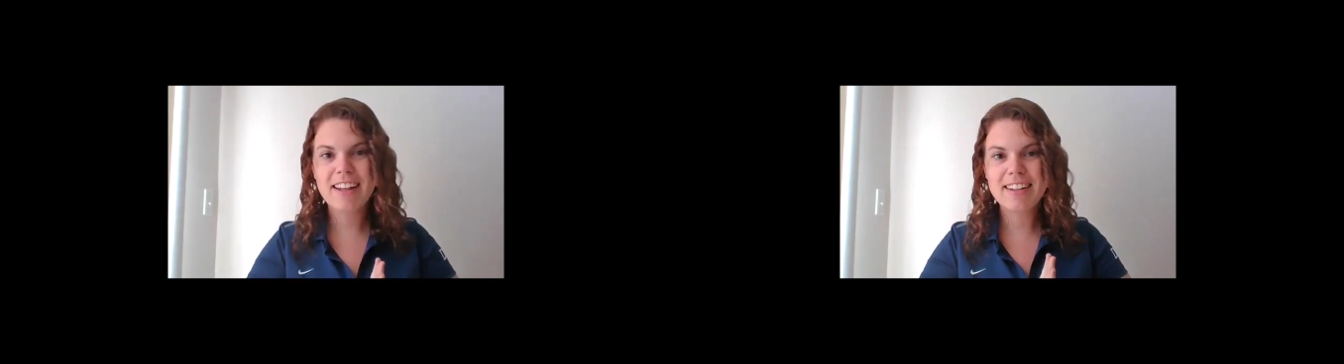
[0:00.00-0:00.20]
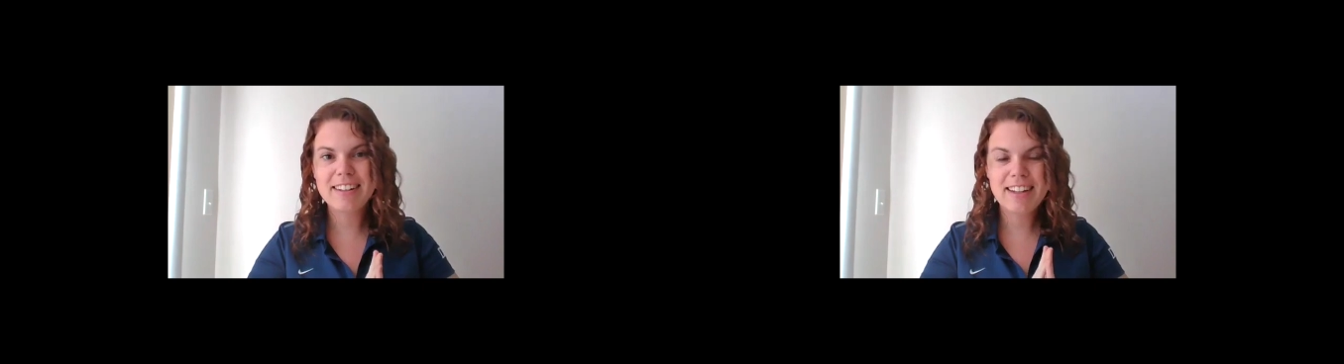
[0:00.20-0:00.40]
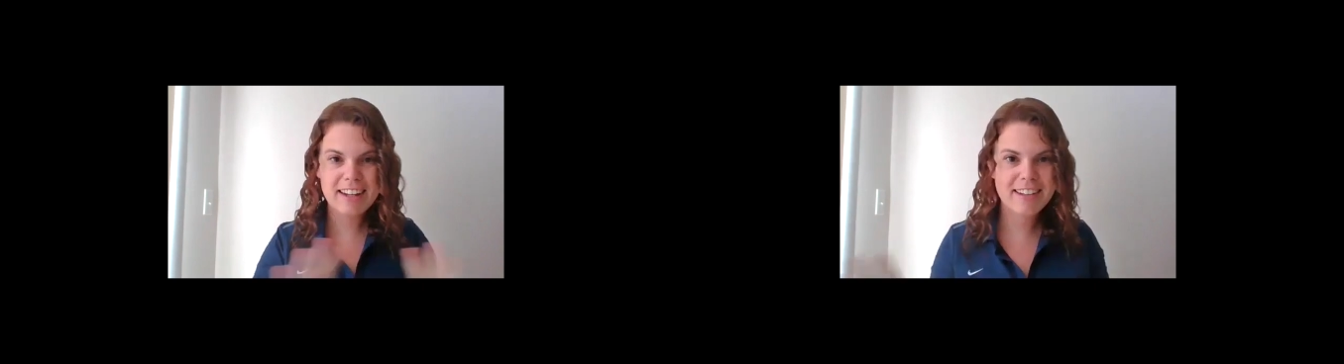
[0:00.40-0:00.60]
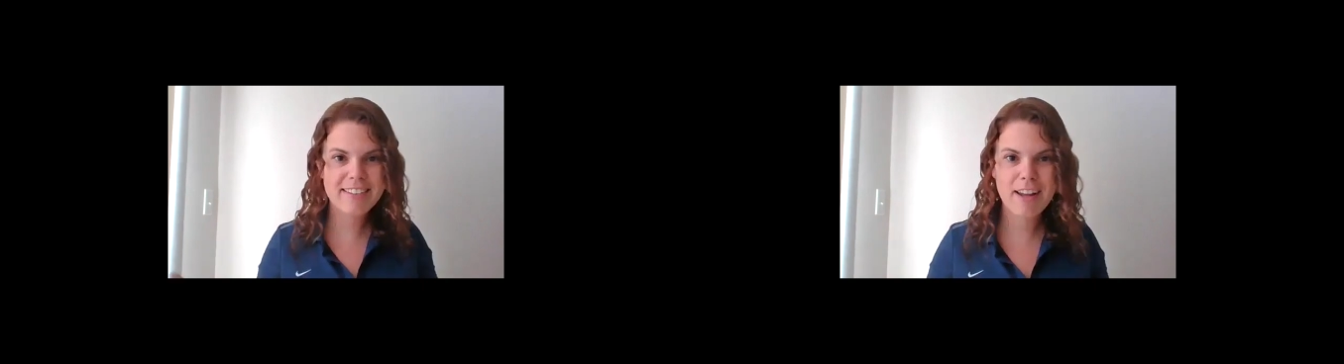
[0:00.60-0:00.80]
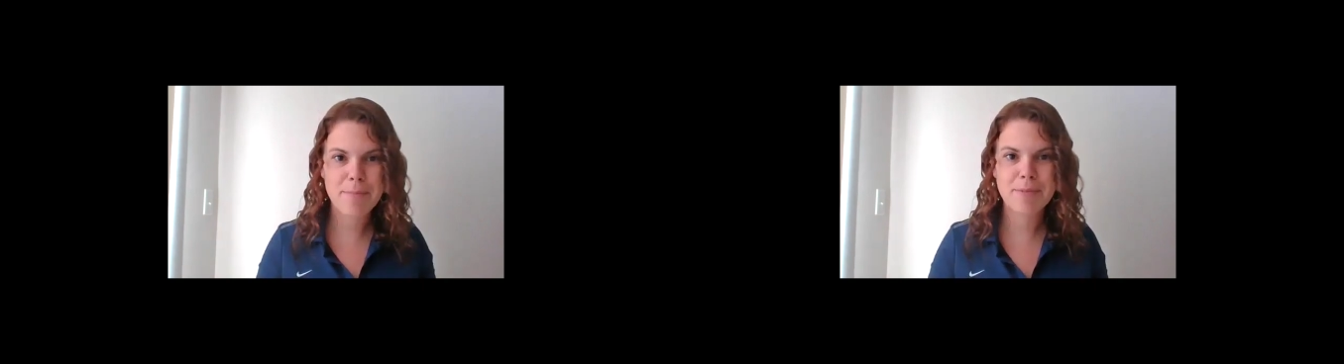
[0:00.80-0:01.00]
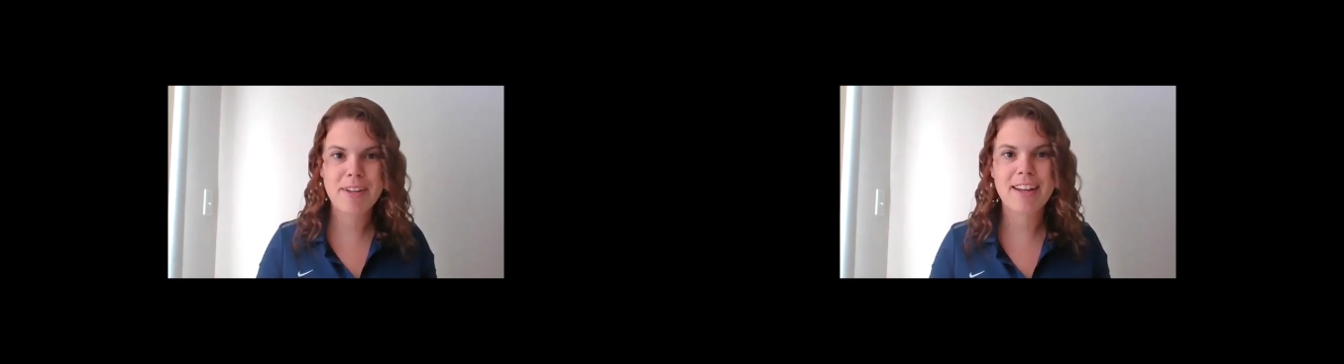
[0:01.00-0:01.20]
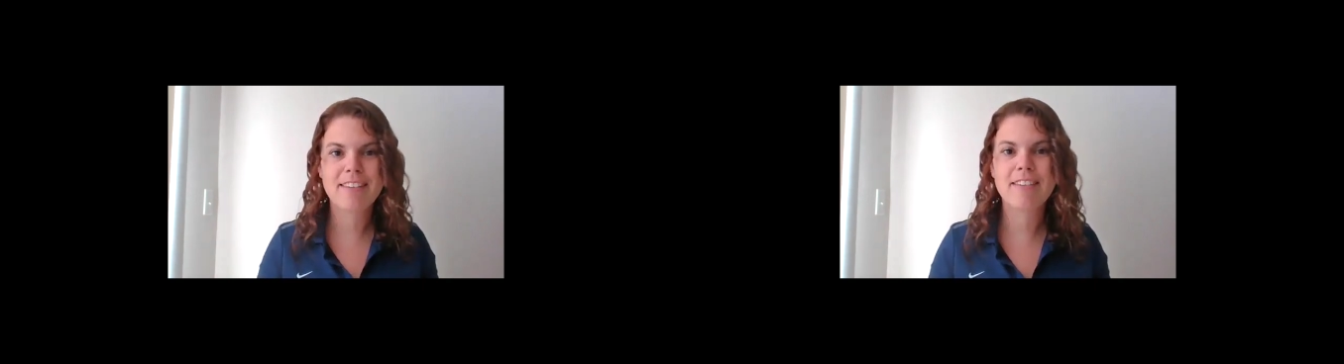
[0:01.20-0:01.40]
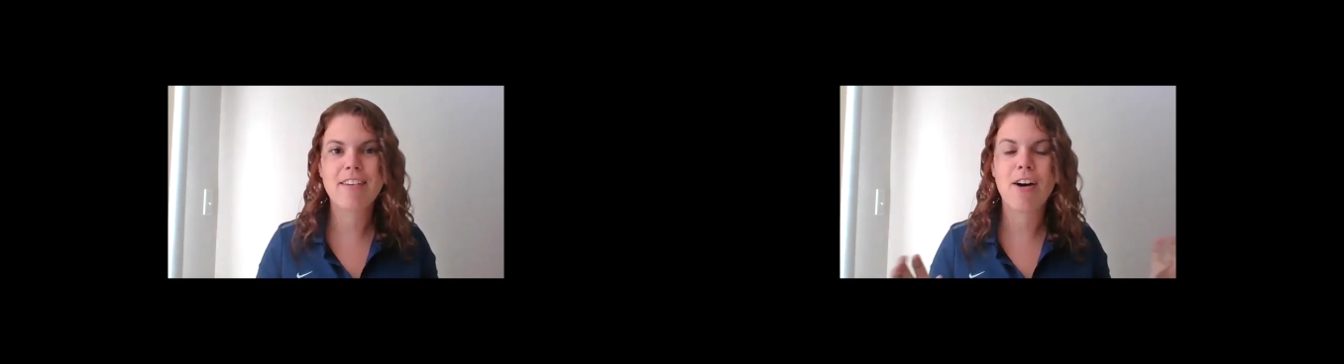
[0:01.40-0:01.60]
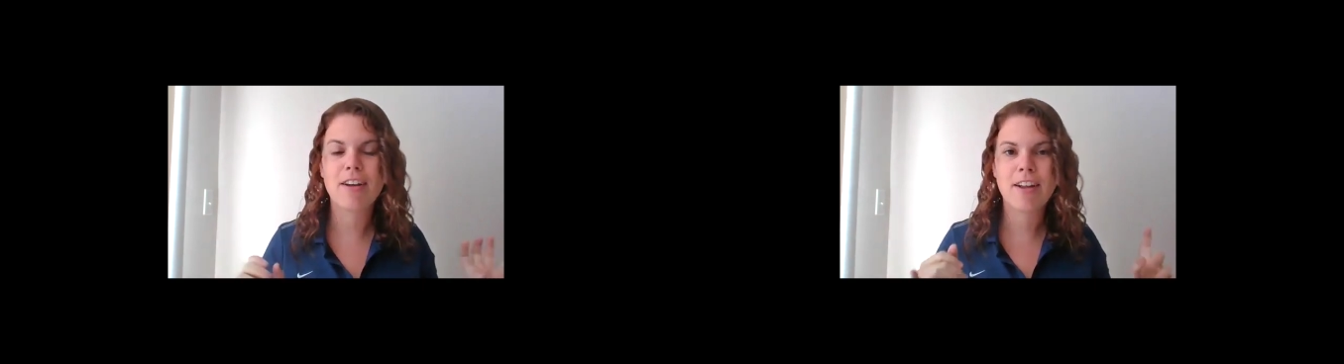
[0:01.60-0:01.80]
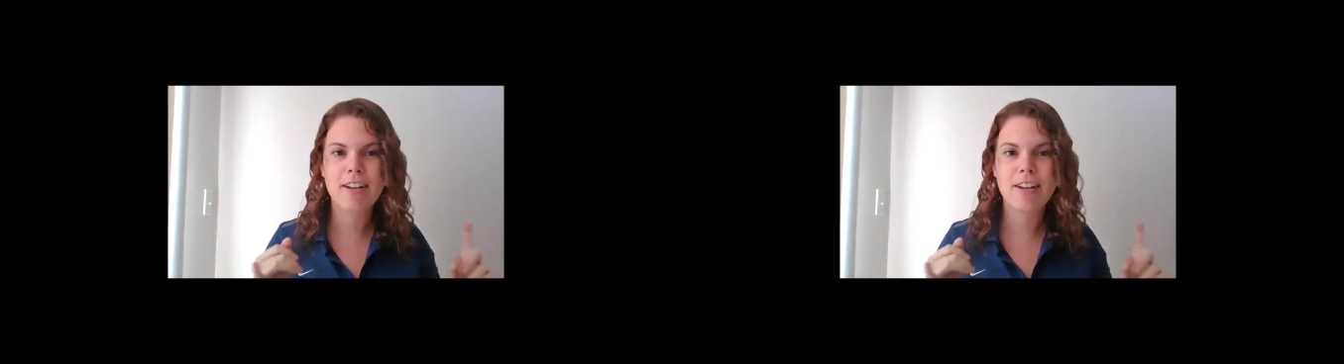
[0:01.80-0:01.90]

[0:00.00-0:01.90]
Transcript: latest updates on